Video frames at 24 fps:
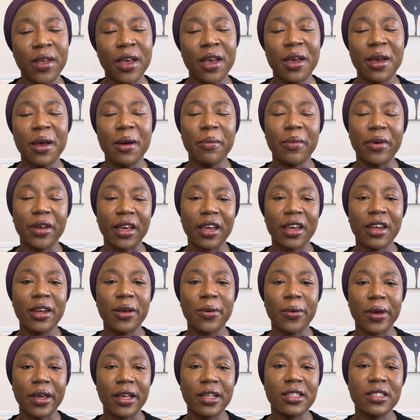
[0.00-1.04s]
But anyway,
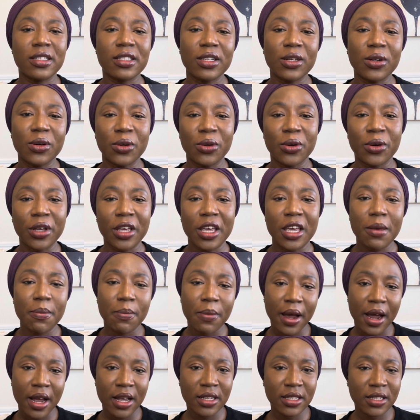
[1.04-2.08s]
so he
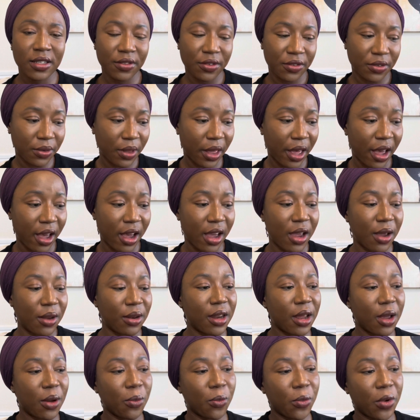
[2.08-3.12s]
passed that and then
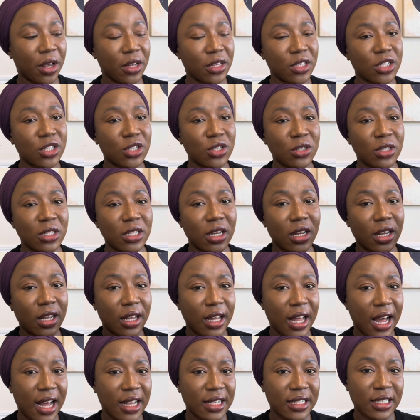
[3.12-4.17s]
went to the
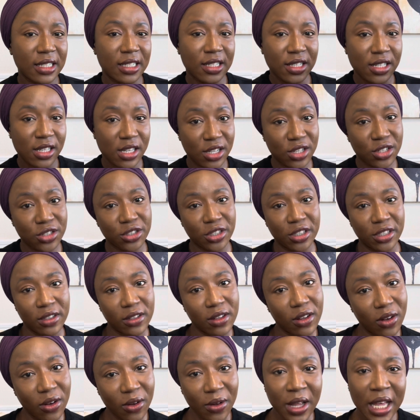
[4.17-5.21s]
last sister-in-law.
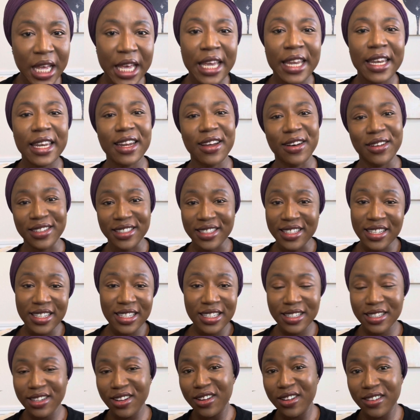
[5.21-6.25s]
Now this
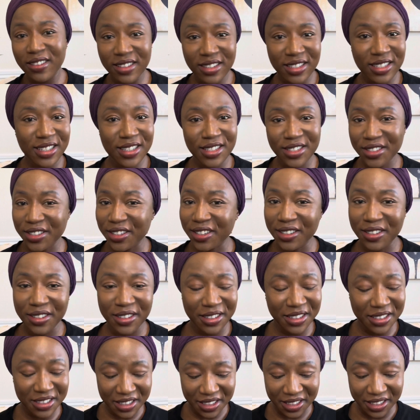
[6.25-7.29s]
other sister-in-law
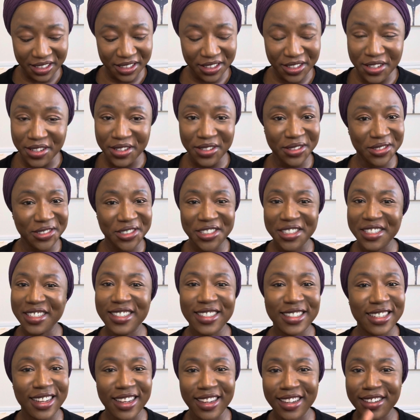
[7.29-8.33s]
is she's
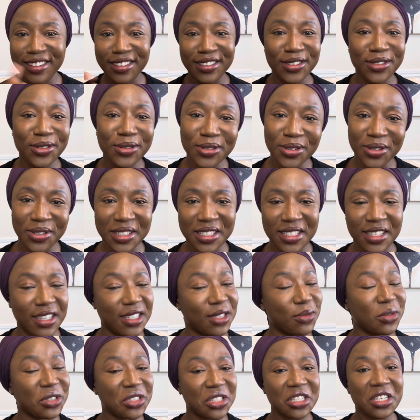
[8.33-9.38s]
like a no nonsense, but
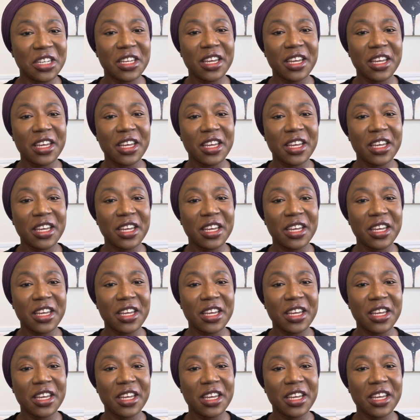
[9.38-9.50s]
she